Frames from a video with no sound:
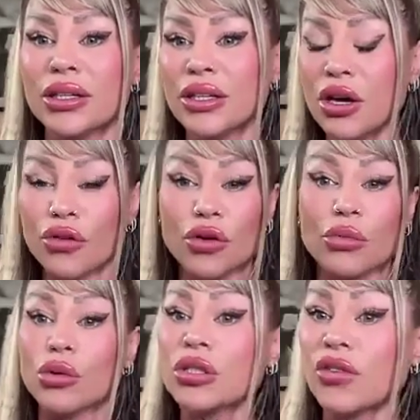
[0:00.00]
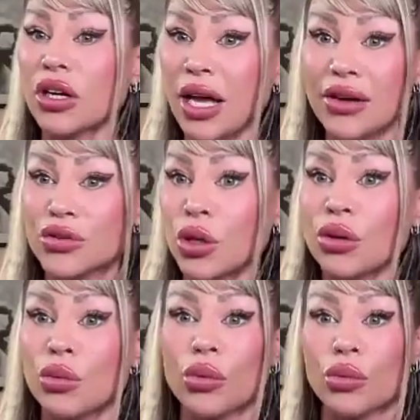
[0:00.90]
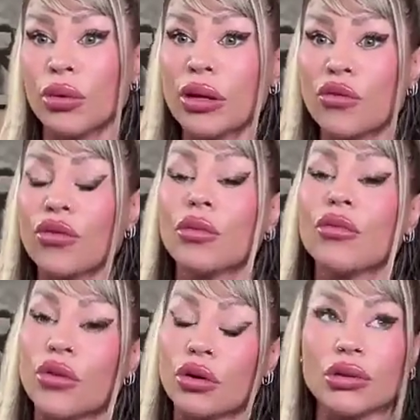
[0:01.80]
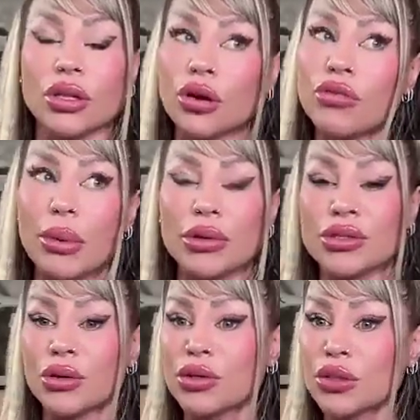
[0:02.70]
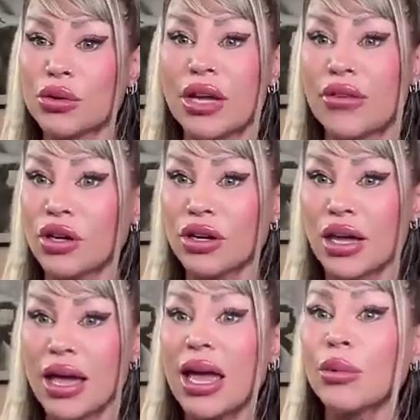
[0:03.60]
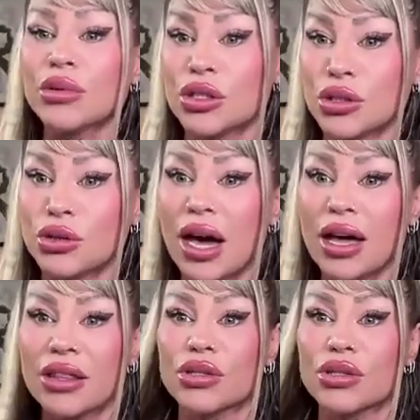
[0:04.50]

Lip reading: And for most of our lives, we were like for a lot of rebel souls, we were never able to do that.